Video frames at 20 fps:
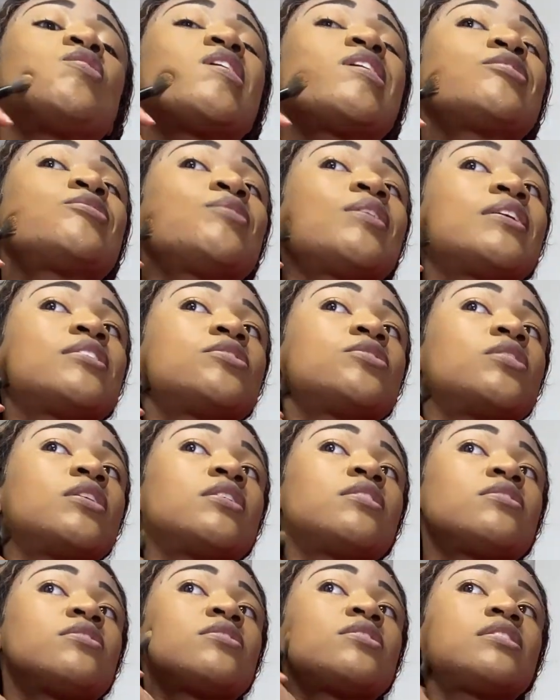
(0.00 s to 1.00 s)
not trying to
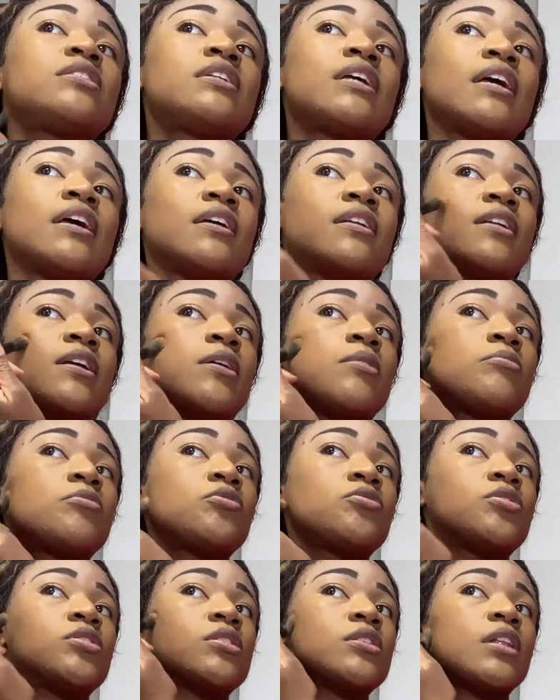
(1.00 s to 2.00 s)
understand them.
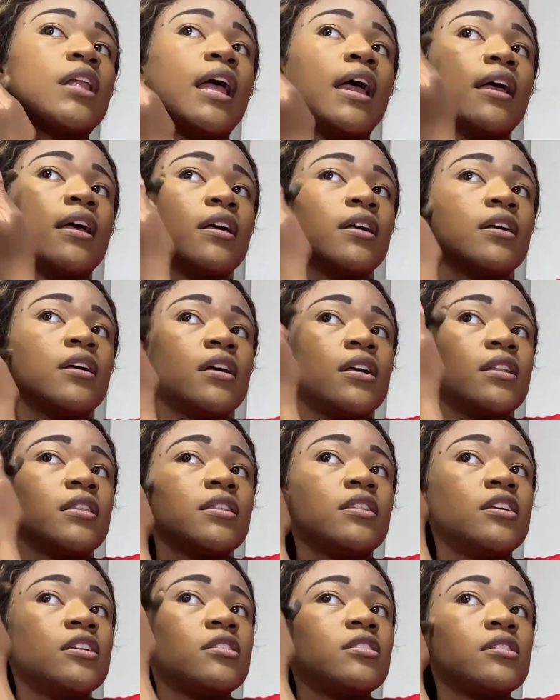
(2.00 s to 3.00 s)
You're just
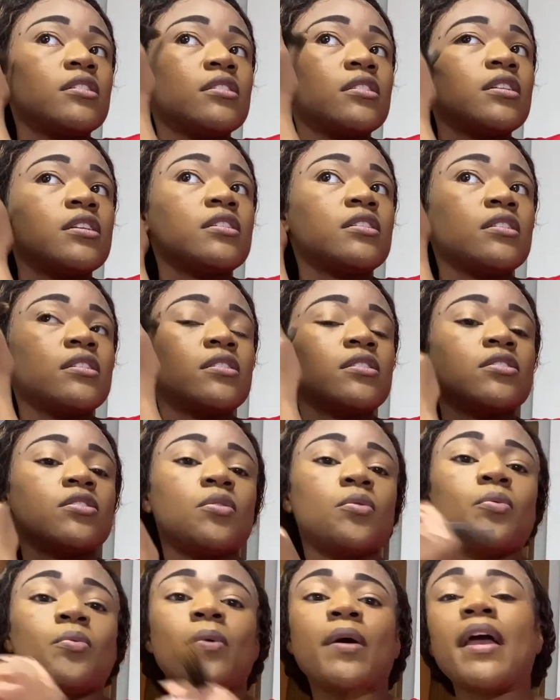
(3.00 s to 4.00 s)
this is
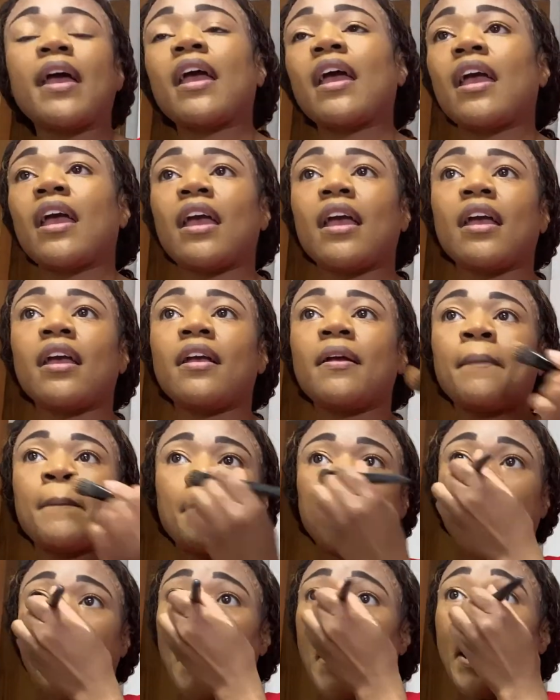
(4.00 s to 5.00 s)
the way,
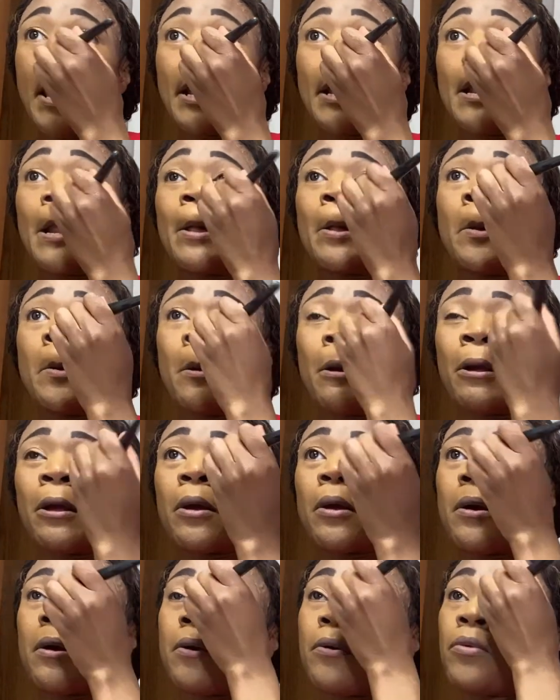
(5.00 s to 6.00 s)
and I don't
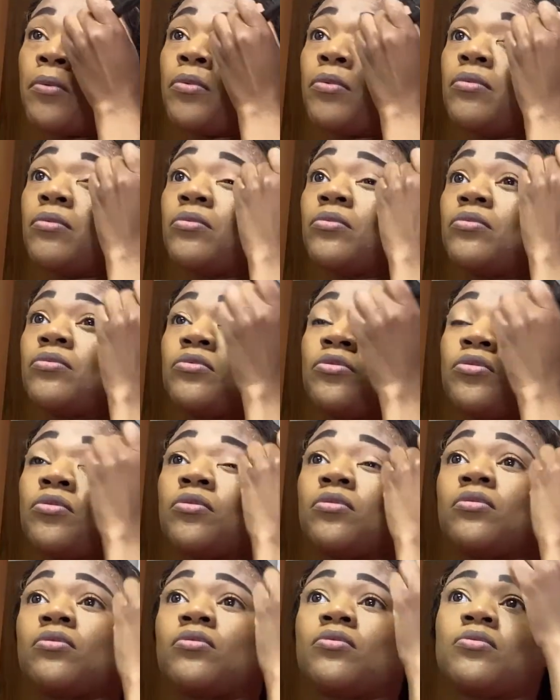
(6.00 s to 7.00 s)
care.
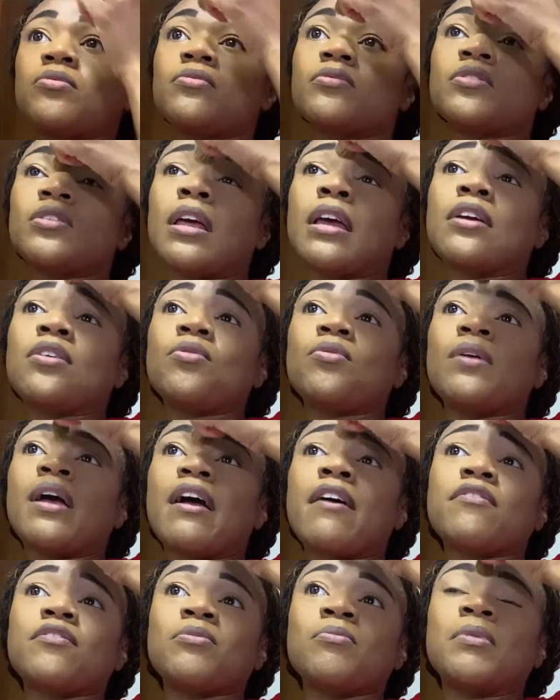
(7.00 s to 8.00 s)
You
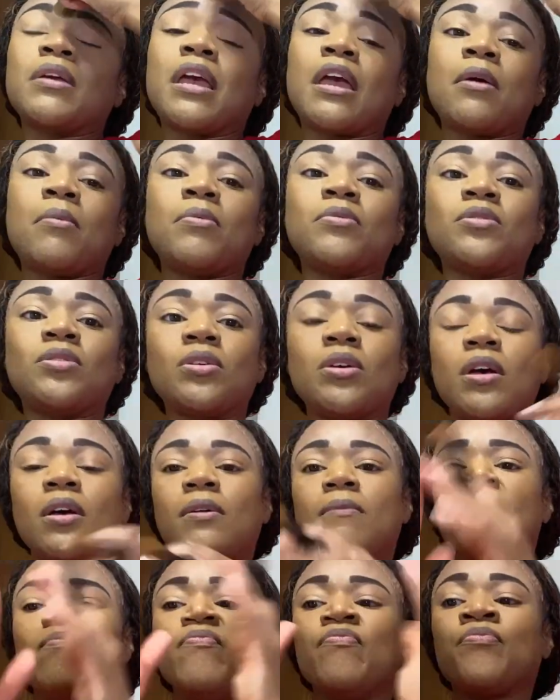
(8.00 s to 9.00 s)
have to be able to
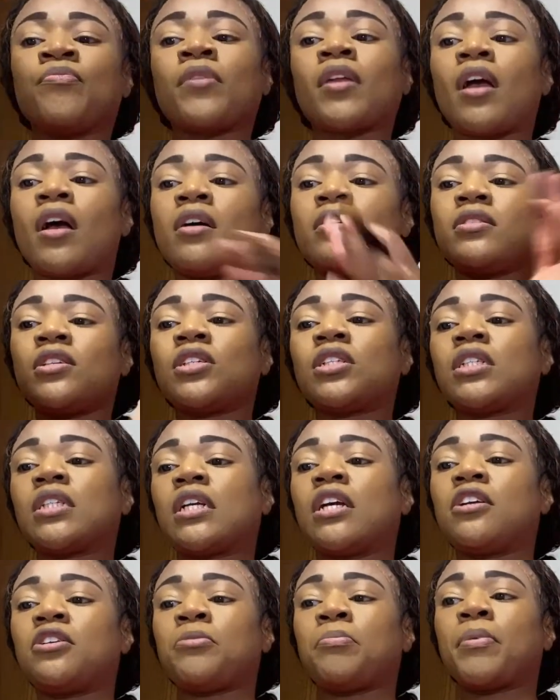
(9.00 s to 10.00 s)

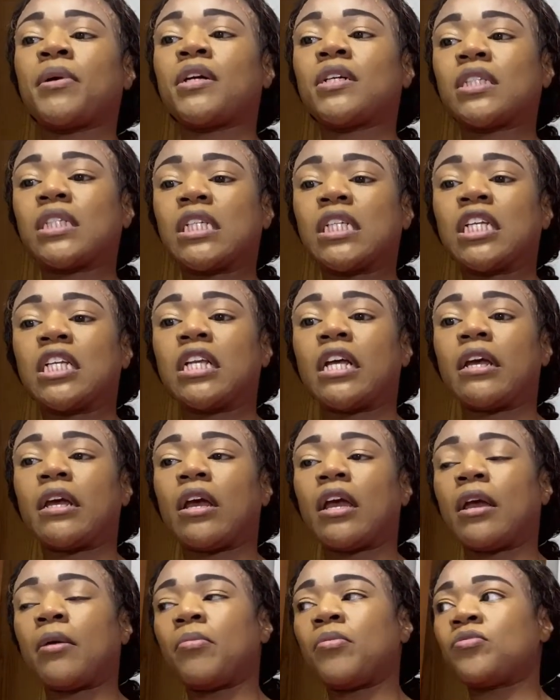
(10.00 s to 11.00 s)
understand a person and
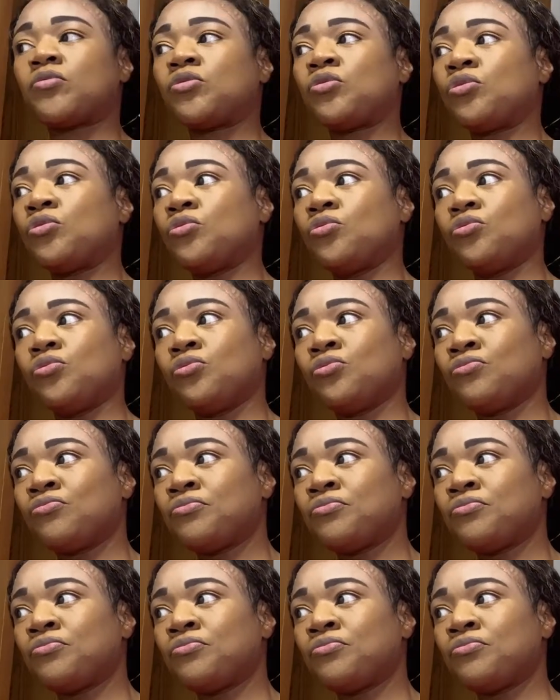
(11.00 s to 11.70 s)
able to